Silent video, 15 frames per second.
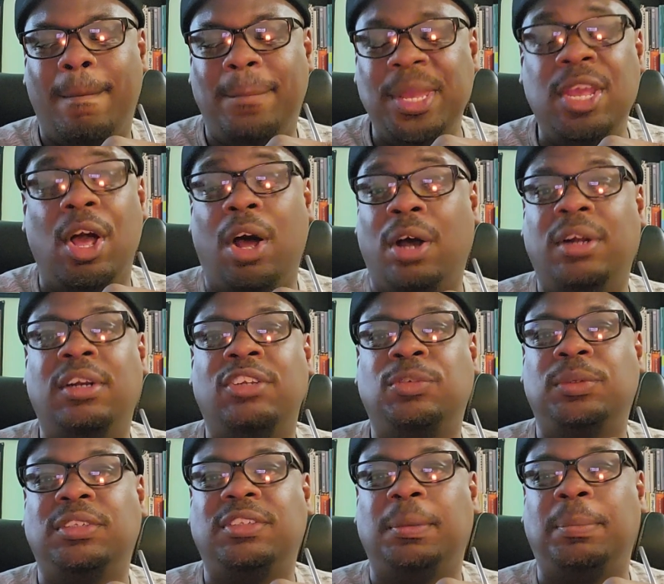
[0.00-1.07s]
be honest
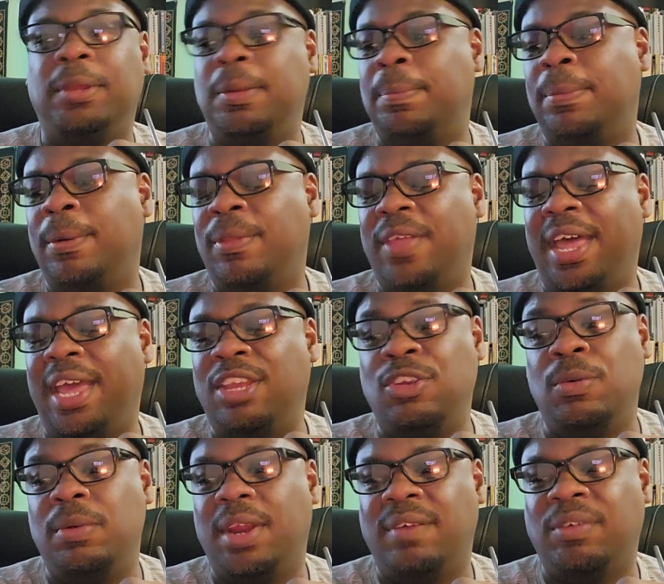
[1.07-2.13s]
with some people that
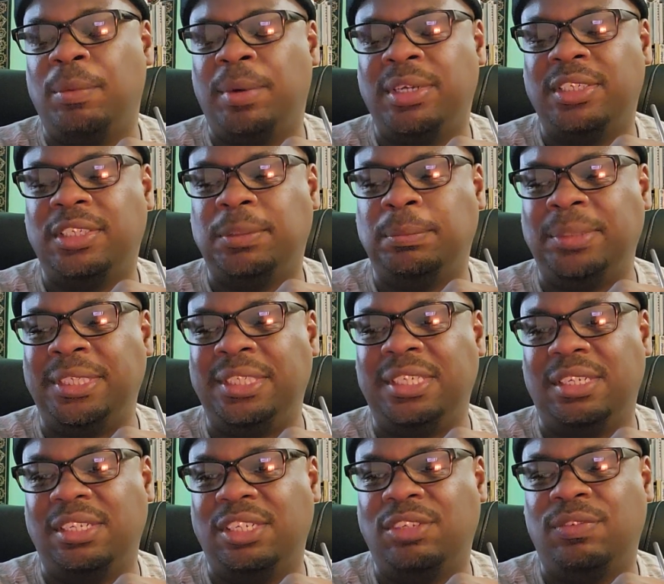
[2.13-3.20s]
you never wanted to be
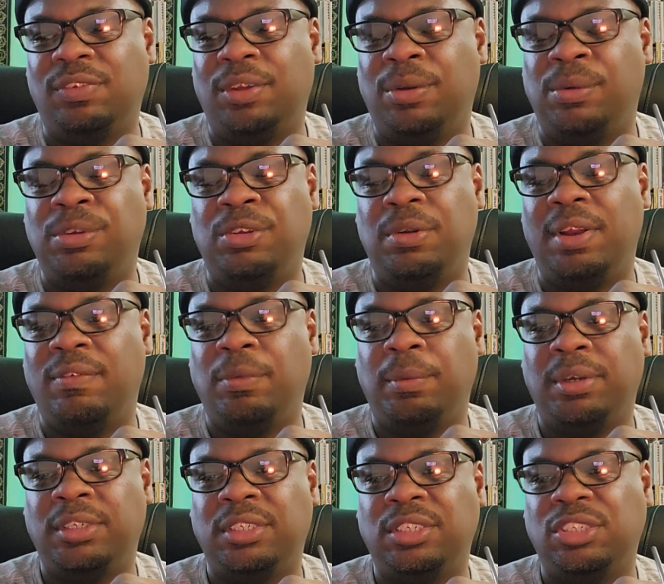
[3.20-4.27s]
in this field. You never
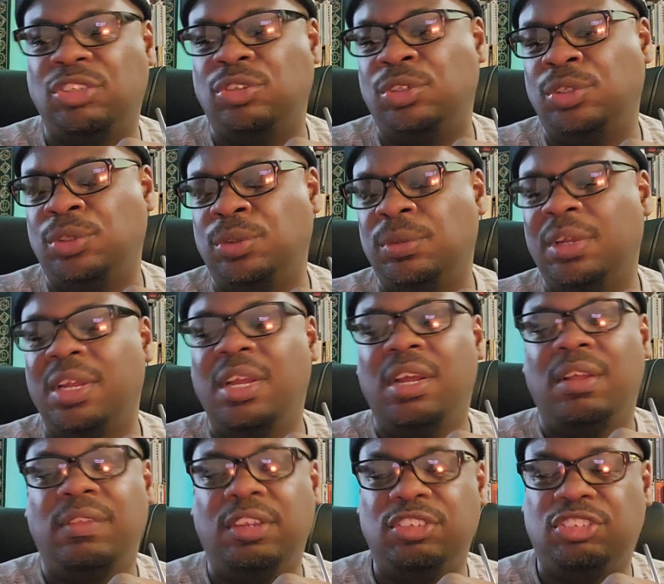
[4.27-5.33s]
wanted to do
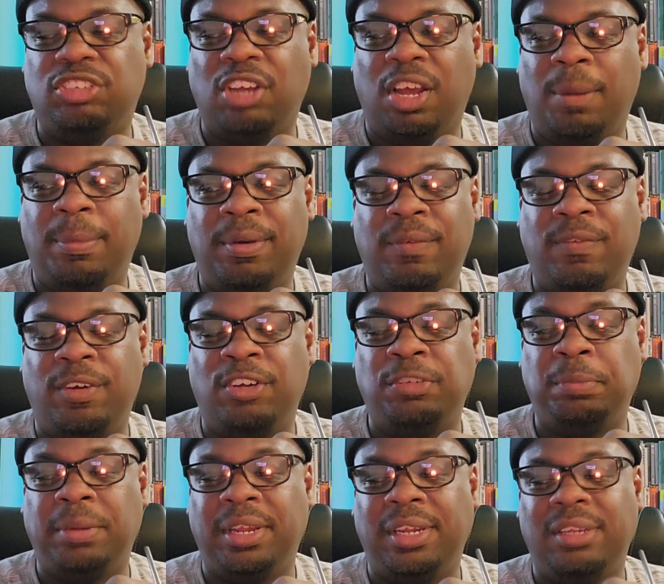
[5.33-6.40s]
this job in the
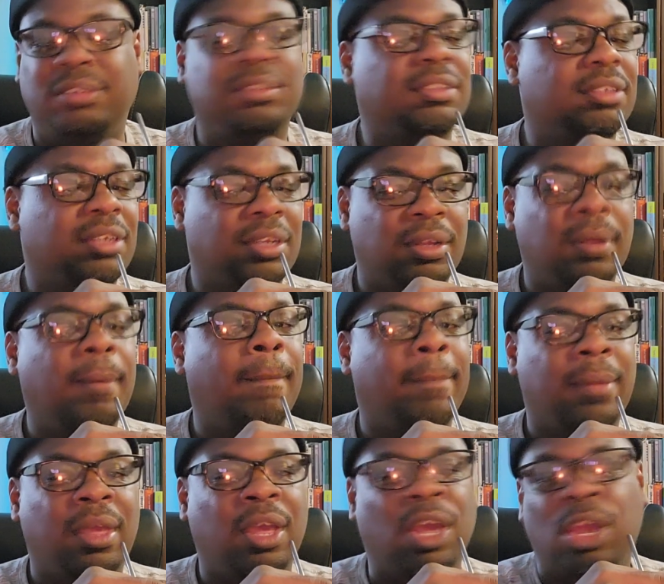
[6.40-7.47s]
first place.
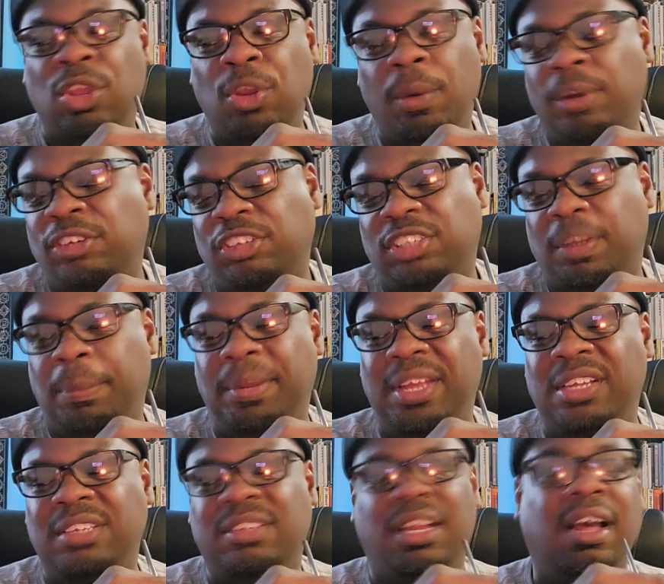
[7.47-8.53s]
You were just
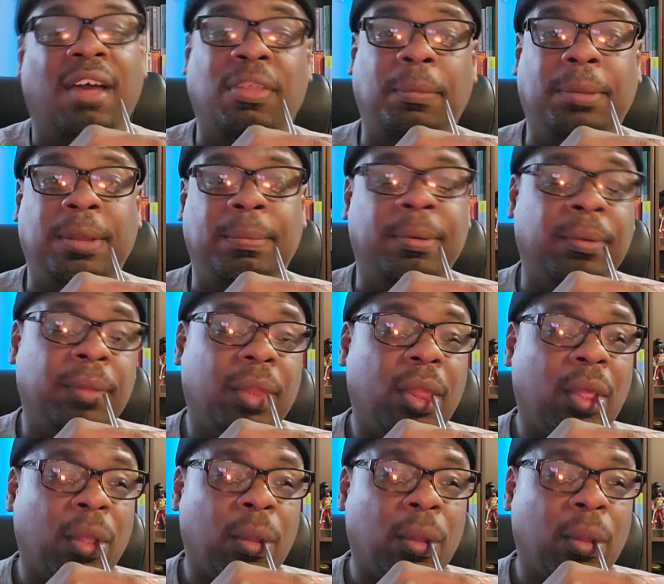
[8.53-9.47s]
appeasing other people.